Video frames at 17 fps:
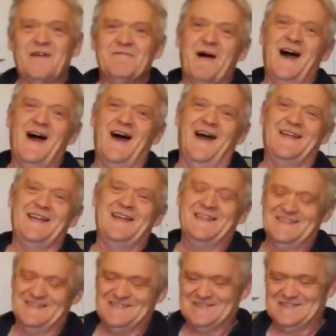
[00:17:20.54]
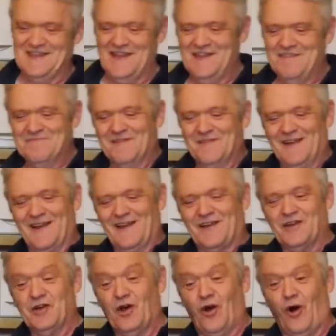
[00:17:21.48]
Now that might seem
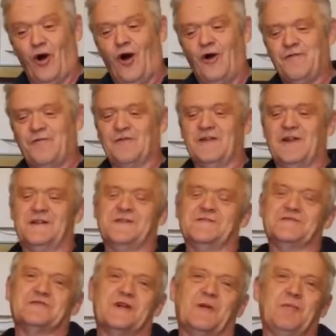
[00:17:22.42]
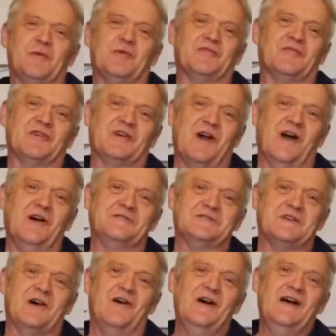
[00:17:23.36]
like an awful lot of trouble to
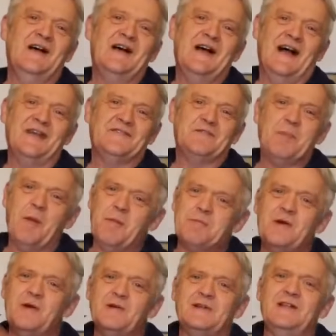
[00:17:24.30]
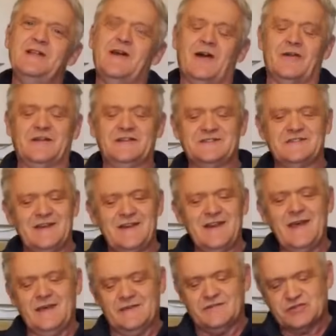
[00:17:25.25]
go to, and to be brutally honest,
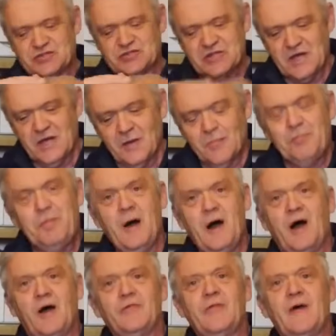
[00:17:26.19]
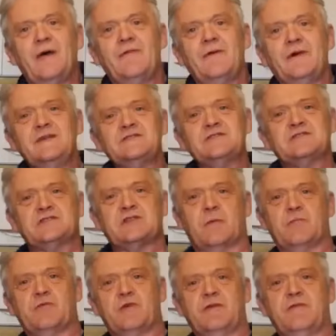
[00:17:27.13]
it is. But there is
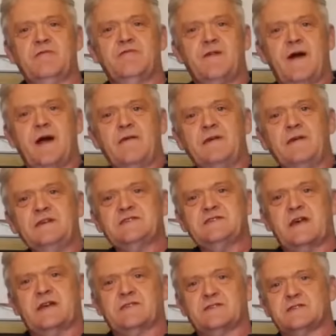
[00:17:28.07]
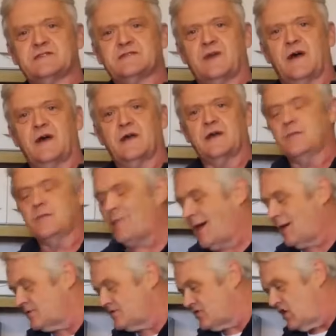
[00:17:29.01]
something very satisfying
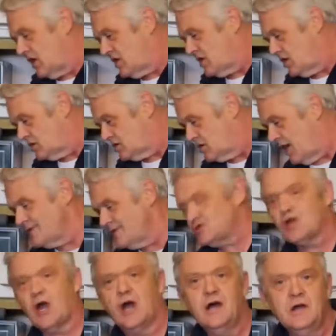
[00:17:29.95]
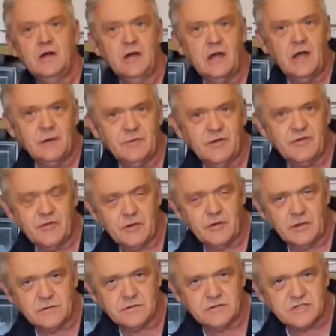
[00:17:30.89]
about taking nature and with
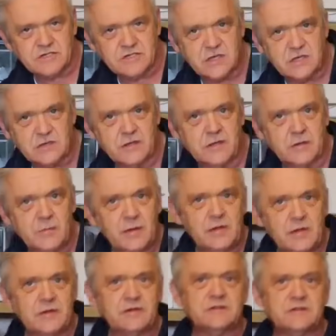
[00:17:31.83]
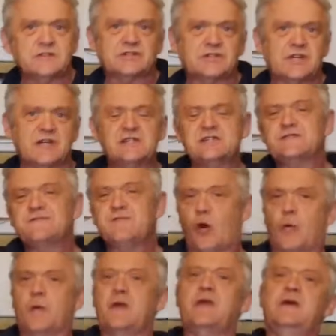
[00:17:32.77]
your own skill and abilities
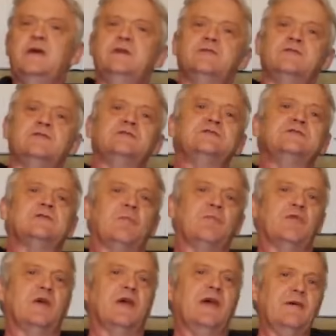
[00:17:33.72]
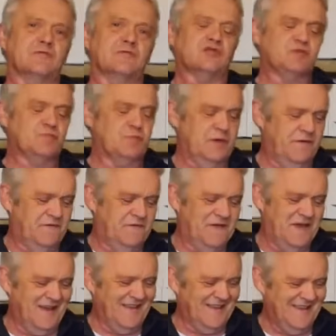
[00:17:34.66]
transforming it into something else. But
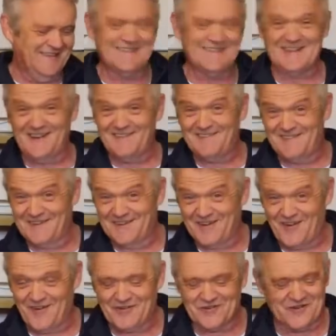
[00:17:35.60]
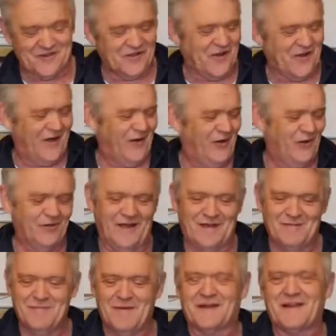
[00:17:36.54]
if you don't want to go through all
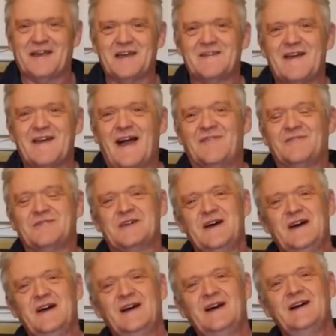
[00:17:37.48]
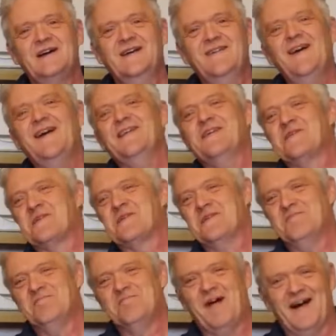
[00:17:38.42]
that mucking around, well, you
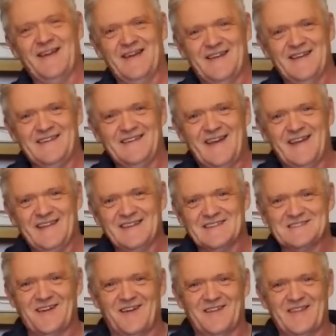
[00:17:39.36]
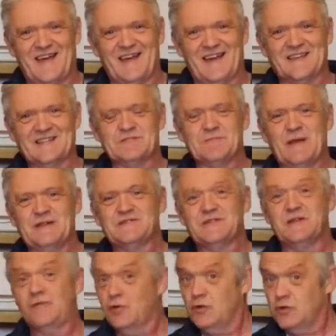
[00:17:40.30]
can buy it, eh? It's not that
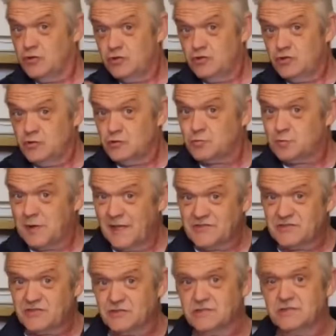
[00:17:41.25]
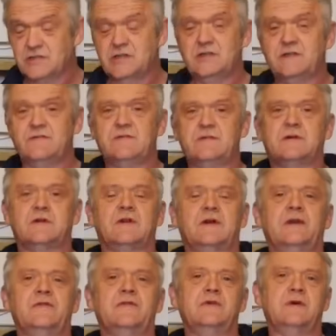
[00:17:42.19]
expensive. Or you could use plasticine if you
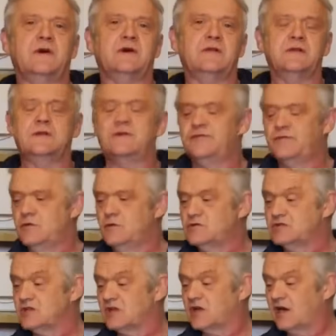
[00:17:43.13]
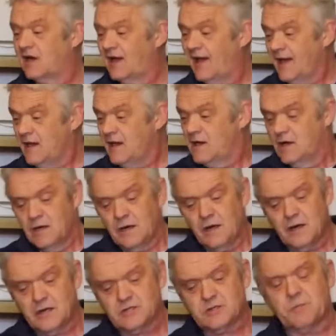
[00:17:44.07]
don't like the idea of using clay.
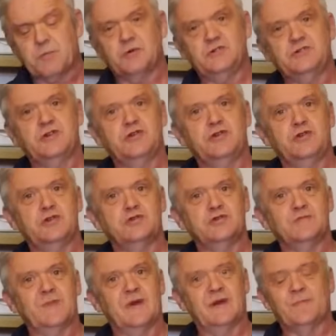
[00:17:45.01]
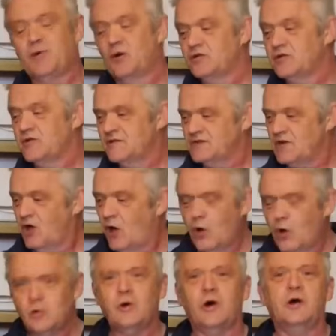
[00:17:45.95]
Or I suppose you could use milliput. There's a
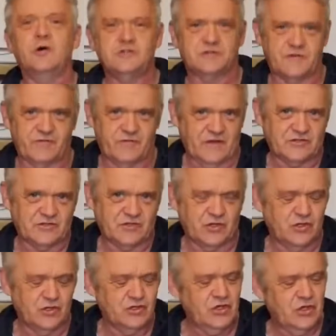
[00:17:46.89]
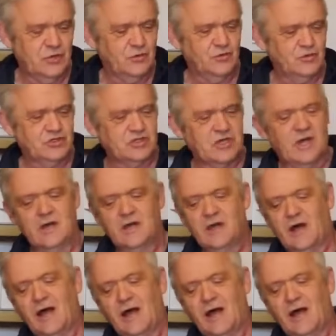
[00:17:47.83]
whole host of things you could use.